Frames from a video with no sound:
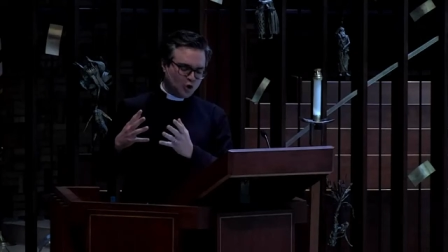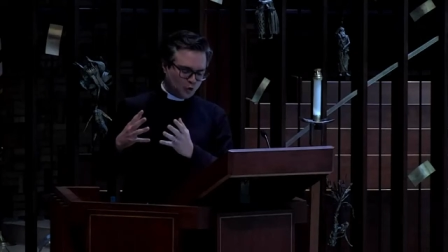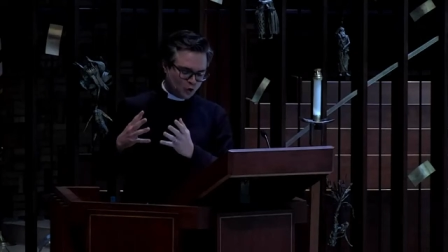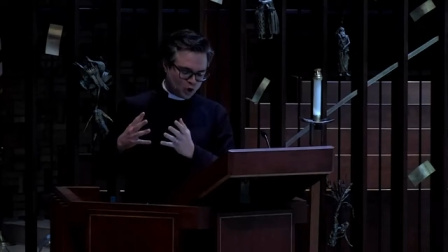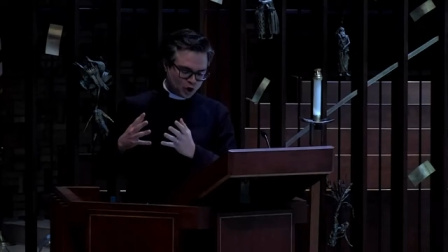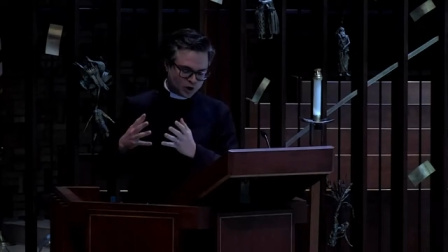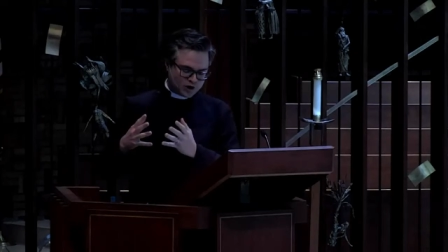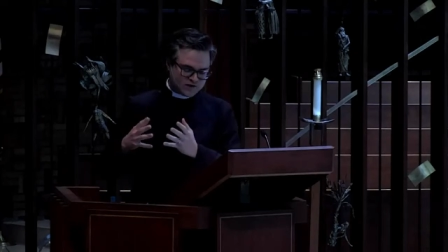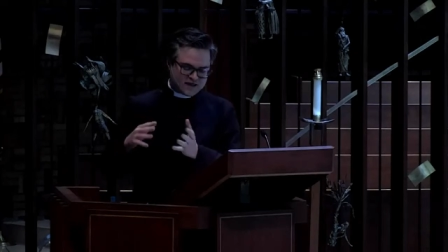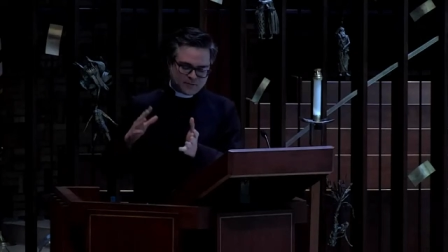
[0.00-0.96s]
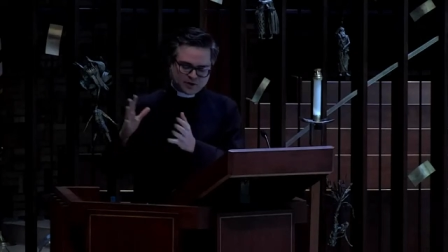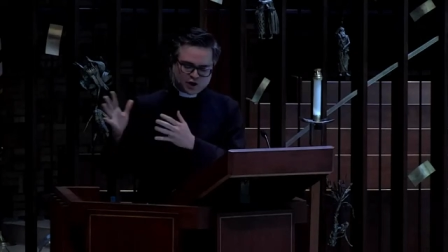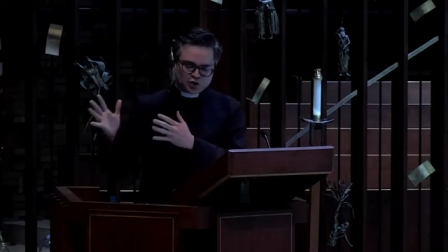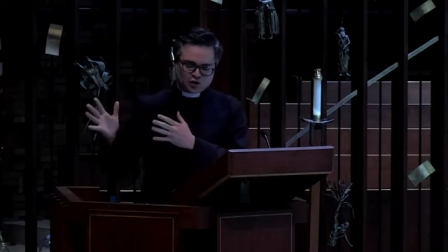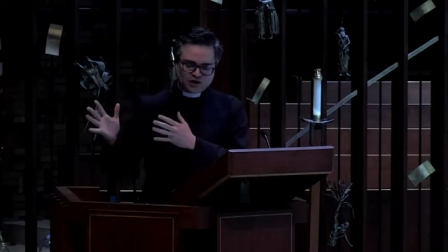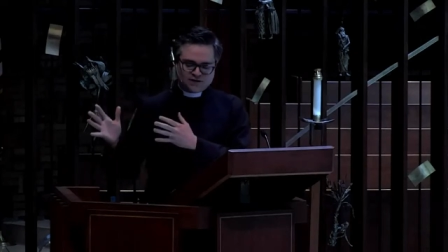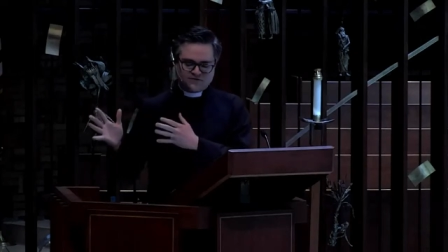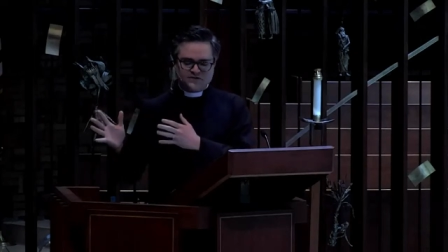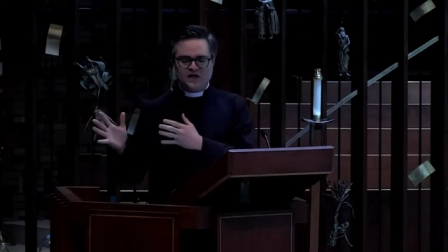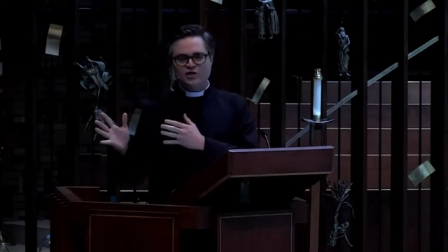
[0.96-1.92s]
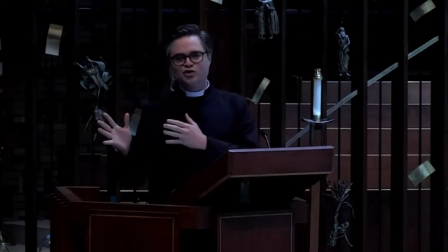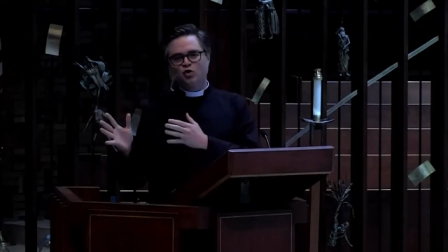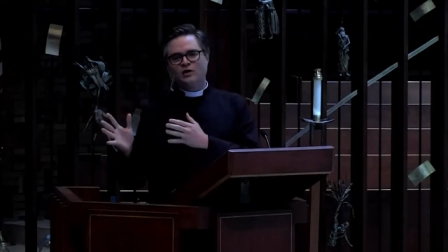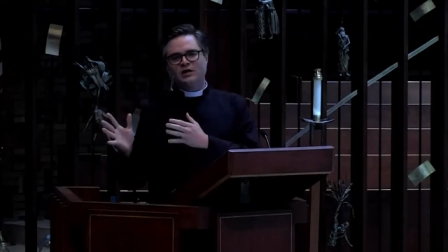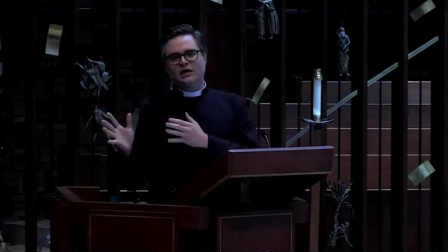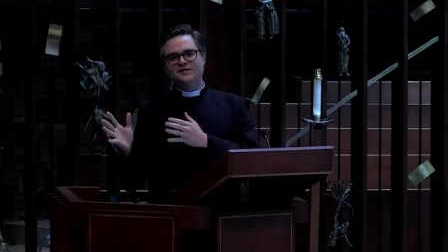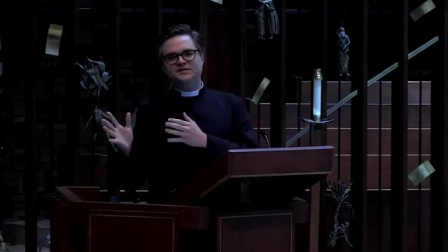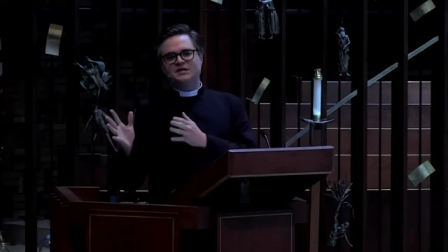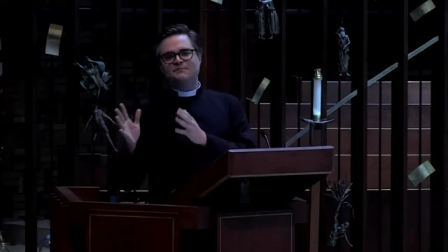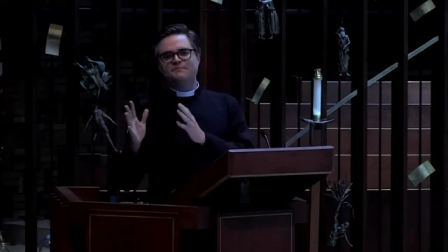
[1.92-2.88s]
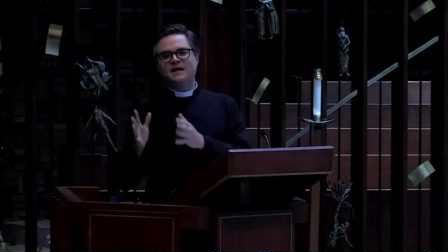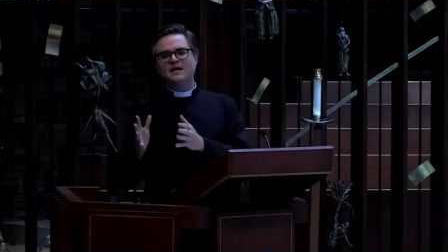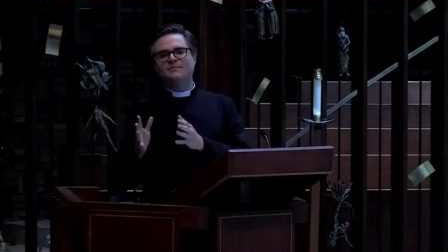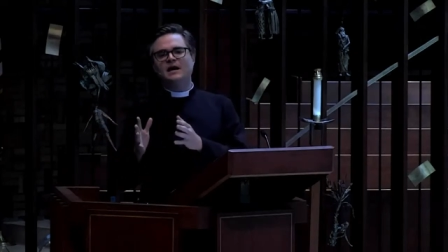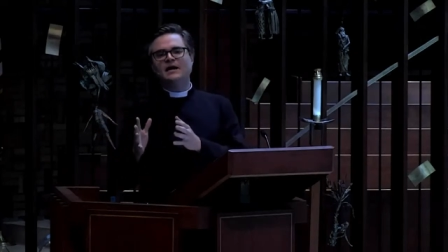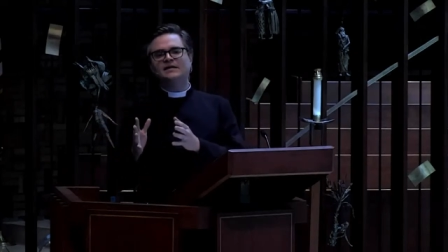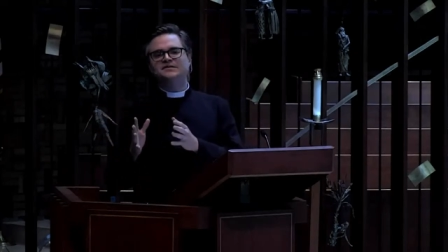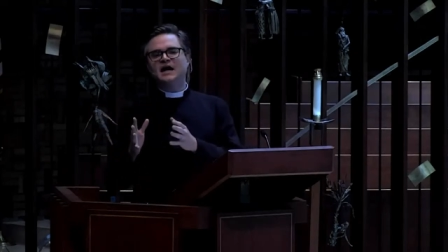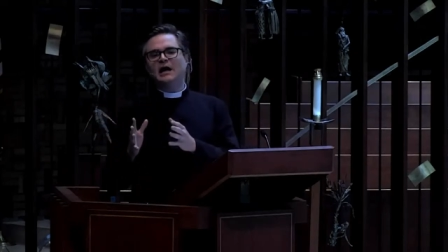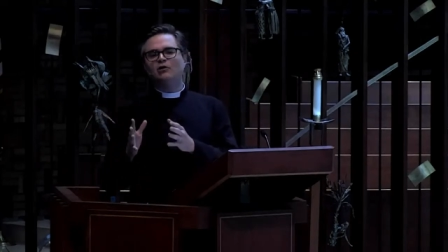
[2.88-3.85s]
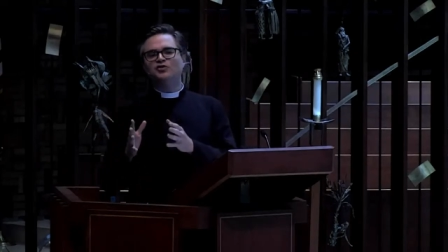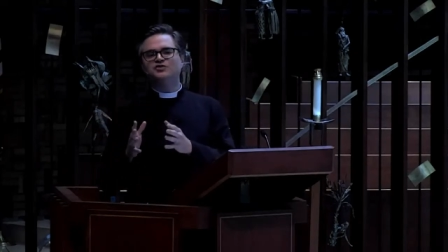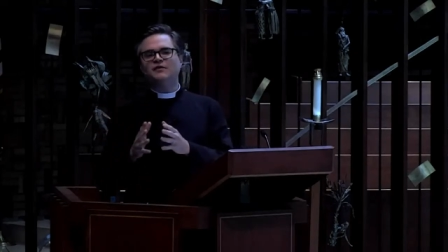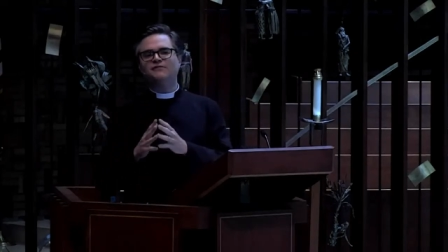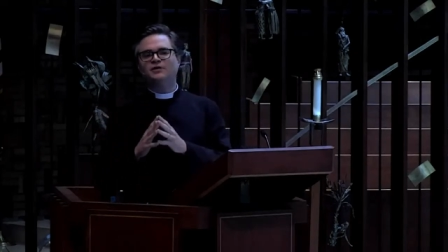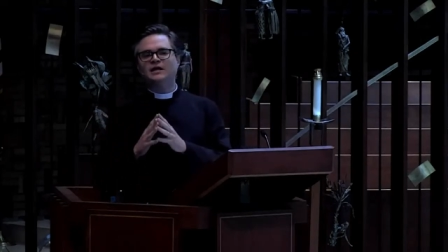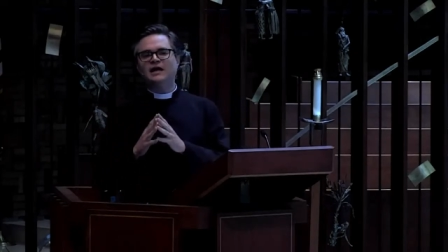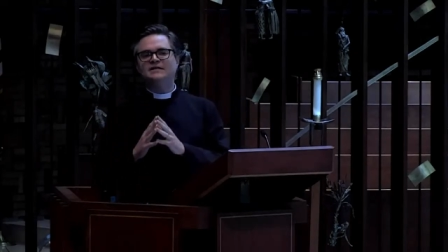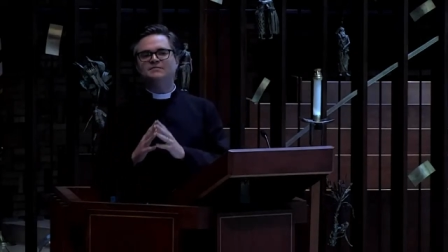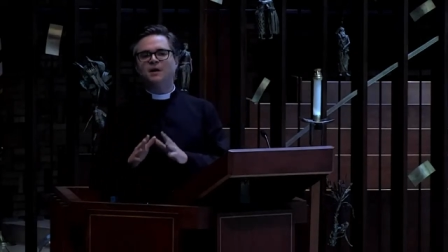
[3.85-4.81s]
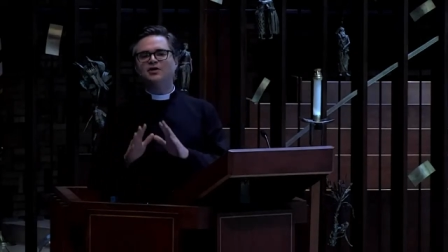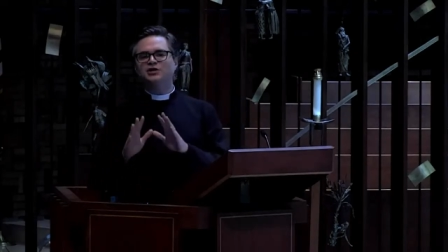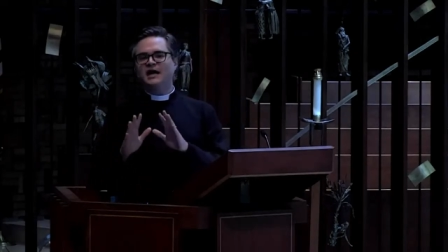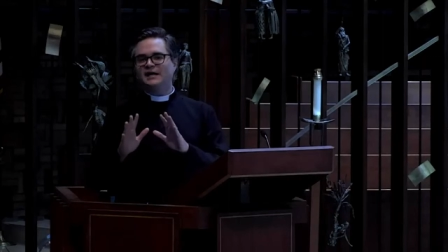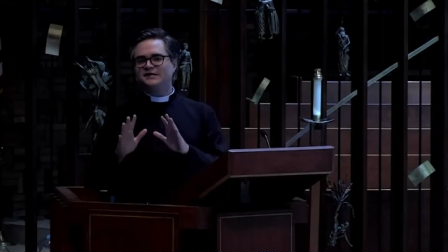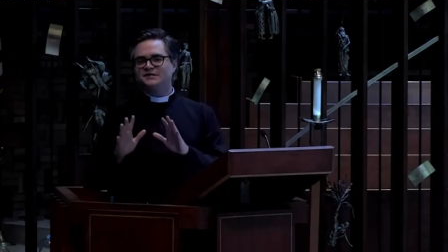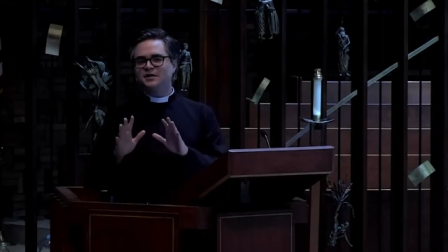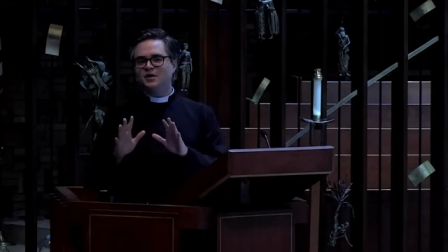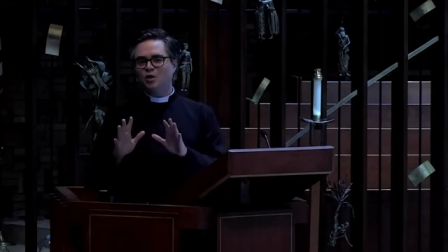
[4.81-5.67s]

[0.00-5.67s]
Or the Epicureans enjoining us to minimize our suffering as much as